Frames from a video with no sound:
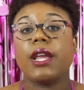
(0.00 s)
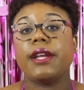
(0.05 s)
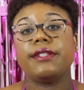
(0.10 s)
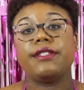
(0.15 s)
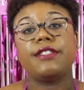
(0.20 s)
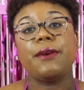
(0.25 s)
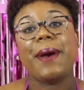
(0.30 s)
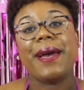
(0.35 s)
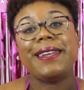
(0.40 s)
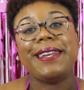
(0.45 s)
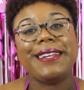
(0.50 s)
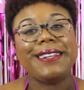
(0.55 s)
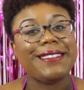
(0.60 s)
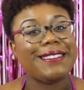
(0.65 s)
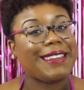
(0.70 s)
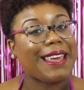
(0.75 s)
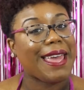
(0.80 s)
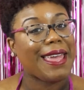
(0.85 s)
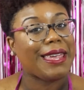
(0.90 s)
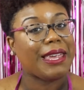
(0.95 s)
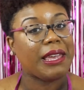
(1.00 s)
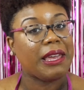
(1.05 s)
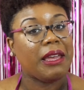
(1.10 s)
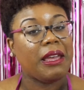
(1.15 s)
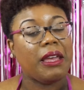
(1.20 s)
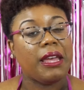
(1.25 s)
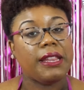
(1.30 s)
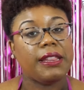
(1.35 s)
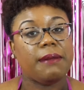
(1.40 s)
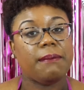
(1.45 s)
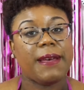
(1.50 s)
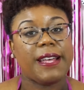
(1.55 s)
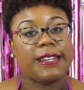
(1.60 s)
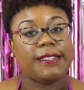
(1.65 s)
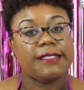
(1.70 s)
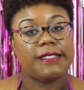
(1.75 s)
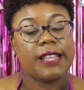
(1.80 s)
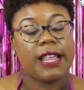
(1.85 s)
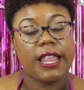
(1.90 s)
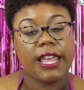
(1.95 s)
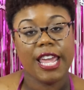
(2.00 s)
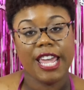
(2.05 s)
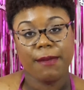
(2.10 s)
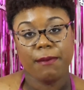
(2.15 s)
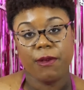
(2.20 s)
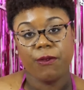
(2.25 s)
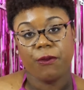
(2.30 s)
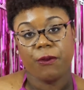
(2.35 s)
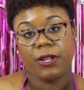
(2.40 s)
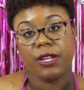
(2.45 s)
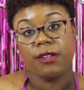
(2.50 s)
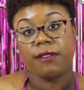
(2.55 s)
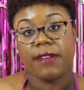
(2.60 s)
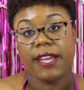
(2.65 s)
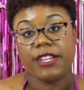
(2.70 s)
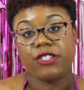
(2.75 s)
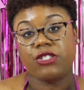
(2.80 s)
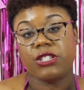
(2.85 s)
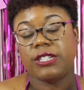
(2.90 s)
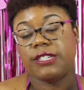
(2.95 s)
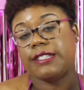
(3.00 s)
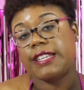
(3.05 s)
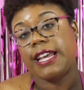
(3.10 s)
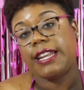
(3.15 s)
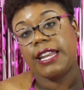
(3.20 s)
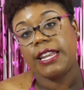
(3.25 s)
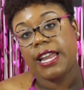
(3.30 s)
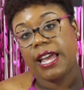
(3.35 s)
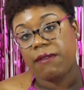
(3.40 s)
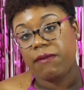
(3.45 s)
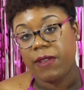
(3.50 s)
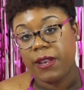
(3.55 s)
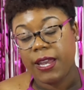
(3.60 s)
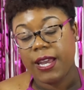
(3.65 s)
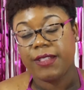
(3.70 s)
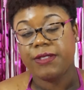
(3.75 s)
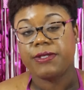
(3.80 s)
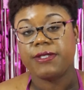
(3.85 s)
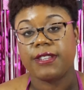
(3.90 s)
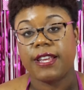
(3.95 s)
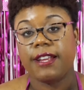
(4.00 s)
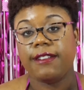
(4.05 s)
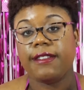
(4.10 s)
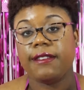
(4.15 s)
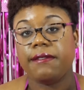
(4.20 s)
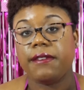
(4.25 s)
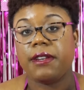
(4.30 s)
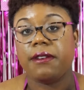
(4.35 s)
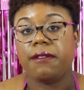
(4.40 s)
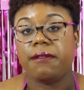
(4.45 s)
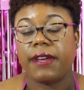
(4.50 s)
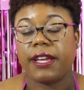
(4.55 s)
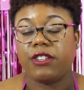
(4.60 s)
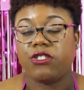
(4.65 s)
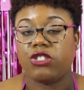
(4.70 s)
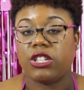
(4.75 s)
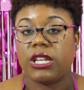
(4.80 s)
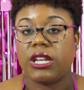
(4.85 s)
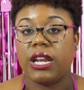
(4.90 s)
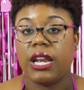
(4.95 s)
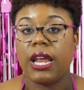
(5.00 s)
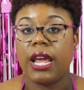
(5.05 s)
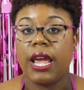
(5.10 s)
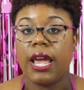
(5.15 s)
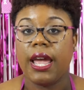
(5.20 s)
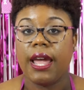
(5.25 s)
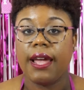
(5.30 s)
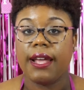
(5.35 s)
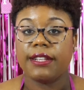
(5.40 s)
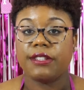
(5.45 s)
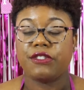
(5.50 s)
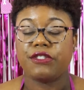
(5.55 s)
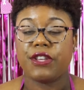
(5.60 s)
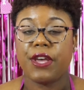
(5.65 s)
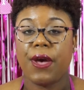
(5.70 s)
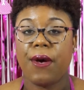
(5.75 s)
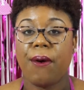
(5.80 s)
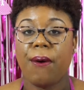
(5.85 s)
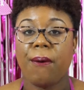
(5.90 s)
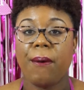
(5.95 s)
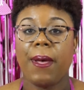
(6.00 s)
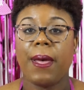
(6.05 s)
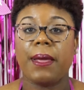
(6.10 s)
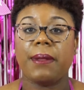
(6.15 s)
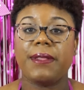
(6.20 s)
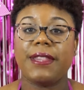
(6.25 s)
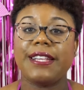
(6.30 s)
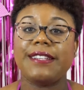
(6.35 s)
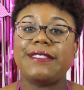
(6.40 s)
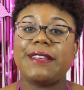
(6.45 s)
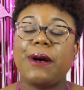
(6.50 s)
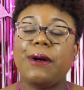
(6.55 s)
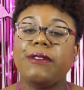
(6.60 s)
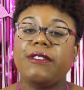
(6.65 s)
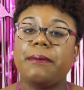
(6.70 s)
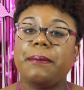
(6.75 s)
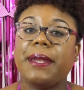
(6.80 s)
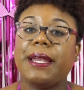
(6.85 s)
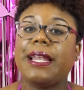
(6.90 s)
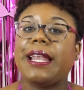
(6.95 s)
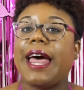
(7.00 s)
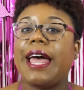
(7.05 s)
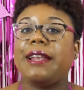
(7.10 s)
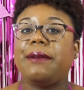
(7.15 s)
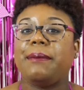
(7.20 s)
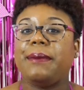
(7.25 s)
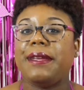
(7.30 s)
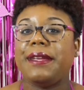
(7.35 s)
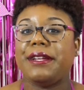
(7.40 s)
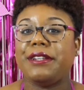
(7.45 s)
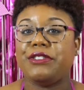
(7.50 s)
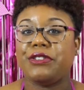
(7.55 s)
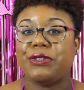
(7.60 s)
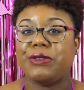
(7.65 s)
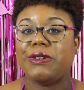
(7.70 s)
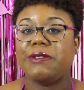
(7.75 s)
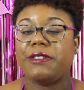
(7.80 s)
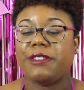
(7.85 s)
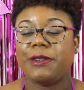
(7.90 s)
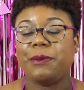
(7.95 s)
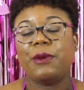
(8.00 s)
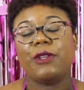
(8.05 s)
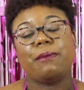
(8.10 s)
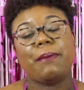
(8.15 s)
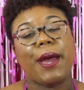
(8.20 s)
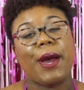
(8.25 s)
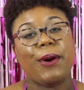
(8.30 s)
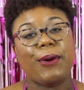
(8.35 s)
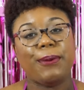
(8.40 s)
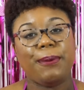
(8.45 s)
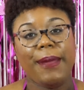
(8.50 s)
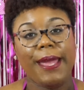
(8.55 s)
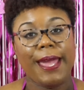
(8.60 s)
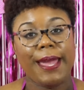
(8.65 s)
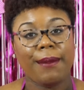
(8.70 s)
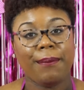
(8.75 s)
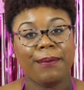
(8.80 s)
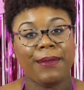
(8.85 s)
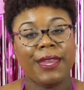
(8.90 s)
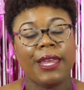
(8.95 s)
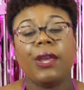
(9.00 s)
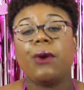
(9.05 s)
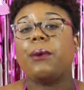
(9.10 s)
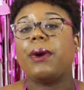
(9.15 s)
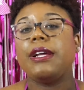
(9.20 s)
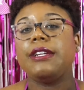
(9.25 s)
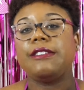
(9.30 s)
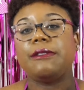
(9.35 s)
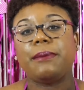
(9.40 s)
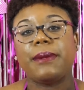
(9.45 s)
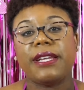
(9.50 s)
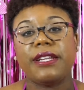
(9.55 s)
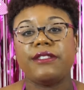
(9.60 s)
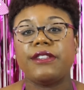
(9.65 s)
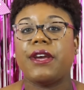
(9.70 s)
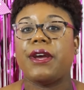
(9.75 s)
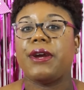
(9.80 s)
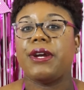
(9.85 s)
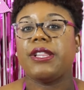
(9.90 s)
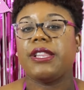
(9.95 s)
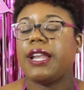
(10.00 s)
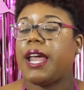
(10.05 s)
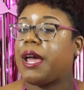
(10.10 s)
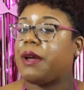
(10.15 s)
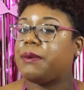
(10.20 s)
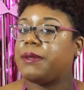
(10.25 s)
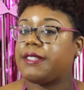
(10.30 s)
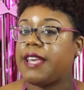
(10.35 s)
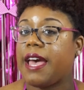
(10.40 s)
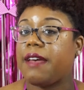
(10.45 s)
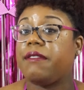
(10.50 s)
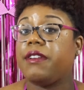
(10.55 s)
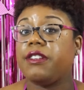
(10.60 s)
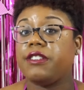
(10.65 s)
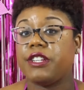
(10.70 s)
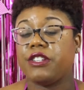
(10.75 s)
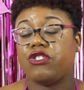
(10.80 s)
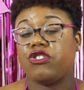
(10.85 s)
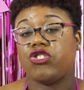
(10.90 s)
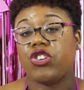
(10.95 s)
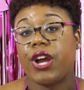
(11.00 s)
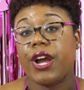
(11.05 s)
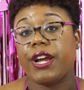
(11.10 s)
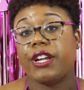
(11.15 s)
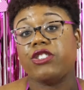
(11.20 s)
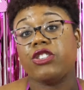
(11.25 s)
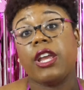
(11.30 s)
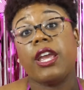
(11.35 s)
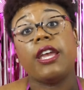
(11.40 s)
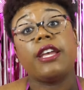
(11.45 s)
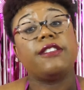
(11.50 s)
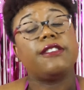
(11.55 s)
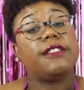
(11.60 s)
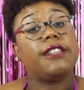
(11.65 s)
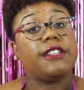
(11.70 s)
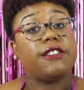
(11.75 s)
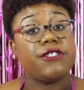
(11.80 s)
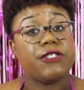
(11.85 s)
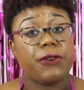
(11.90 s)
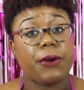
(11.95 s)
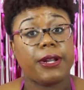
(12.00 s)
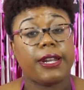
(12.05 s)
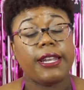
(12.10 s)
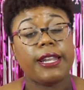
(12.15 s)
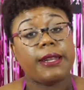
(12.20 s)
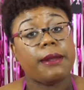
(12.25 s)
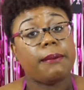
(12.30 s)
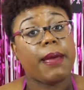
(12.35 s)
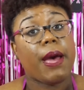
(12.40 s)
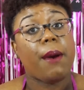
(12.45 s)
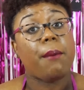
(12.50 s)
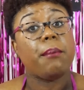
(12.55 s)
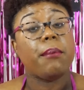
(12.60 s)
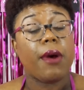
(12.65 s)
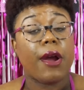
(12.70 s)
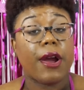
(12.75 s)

So I didn't take the medicine that they gave me for an infection because I didn't have any other signs of an infection. So this ultimately led me to a visit with my OB, where I explained to her that I was having discharge. So this started in about